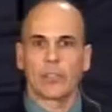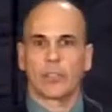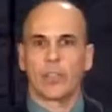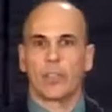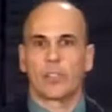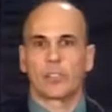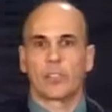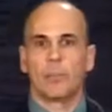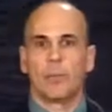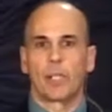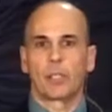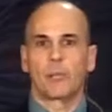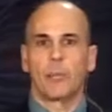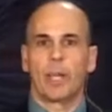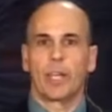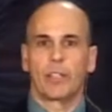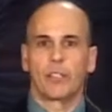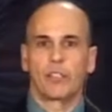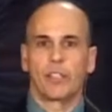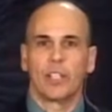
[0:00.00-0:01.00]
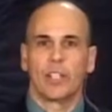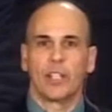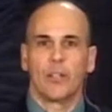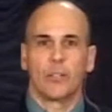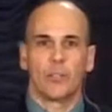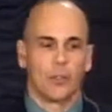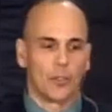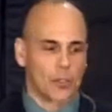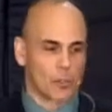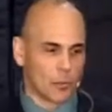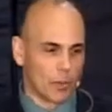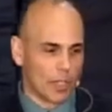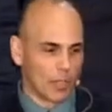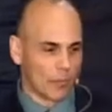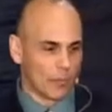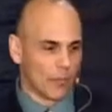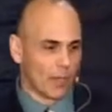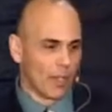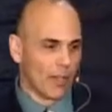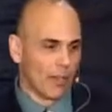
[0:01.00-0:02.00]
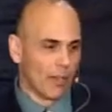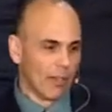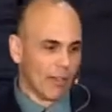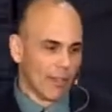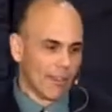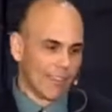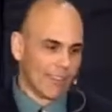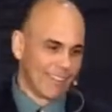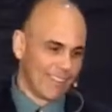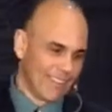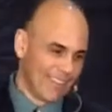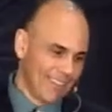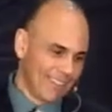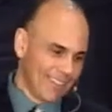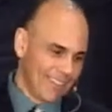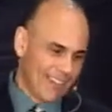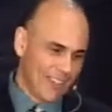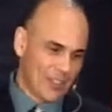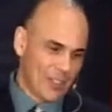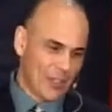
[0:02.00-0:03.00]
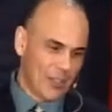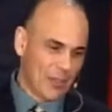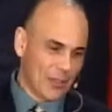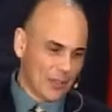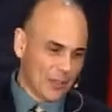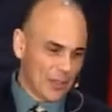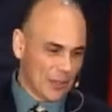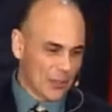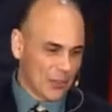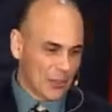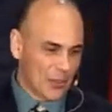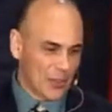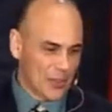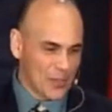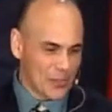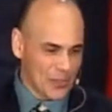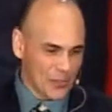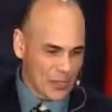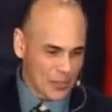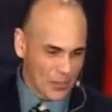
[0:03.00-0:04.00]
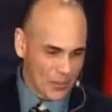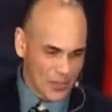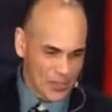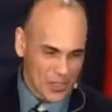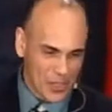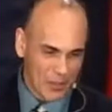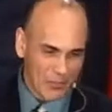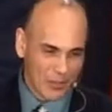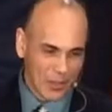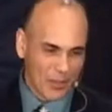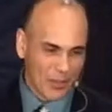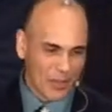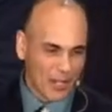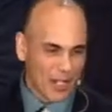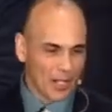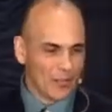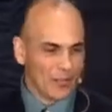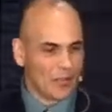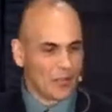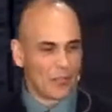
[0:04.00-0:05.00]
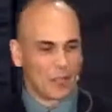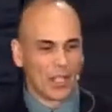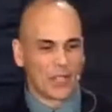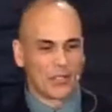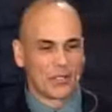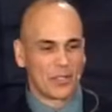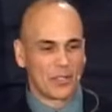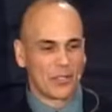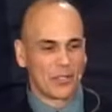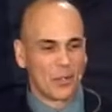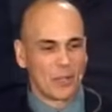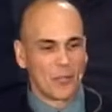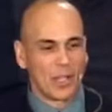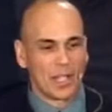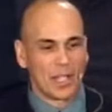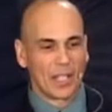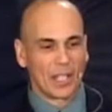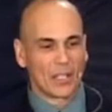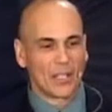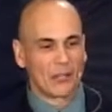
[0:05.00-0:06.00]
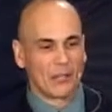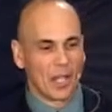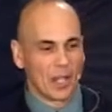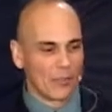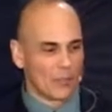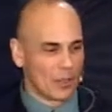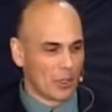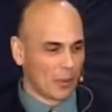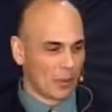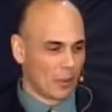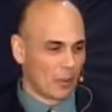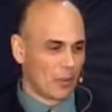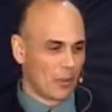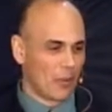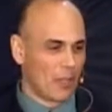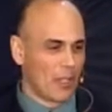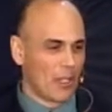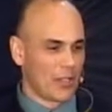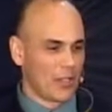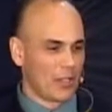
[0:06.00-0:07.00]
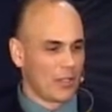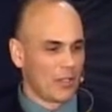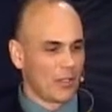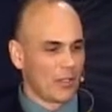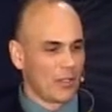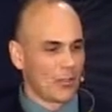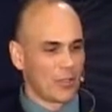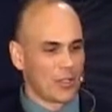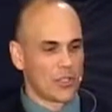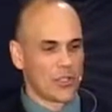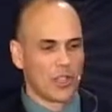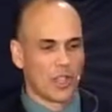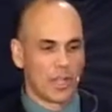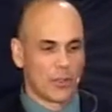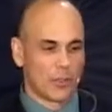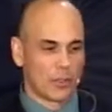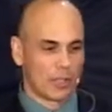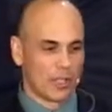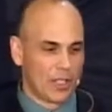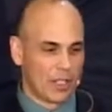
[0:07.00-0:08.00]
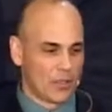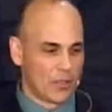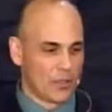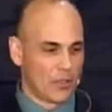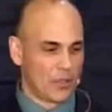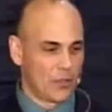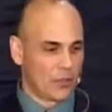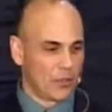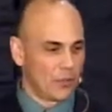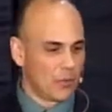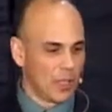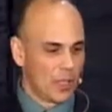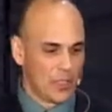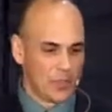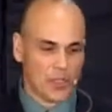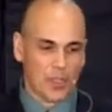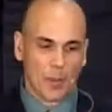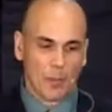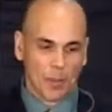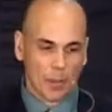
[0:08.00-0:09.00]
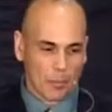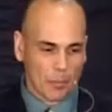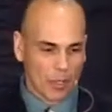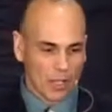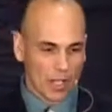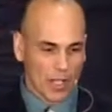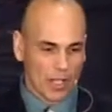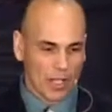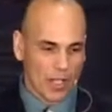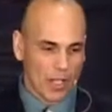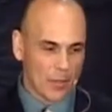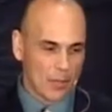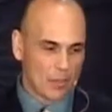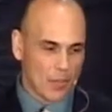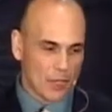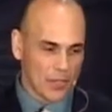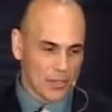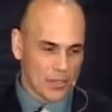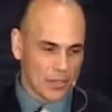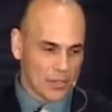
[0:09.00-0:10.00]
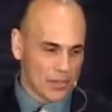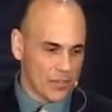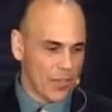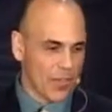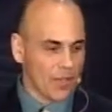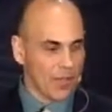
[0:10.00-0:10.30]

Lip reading: say it's the best magazine out there as well. Ontario Out of Doors received a grant from the Ontario Media Development Corporation, which enabled us to step up our online presence.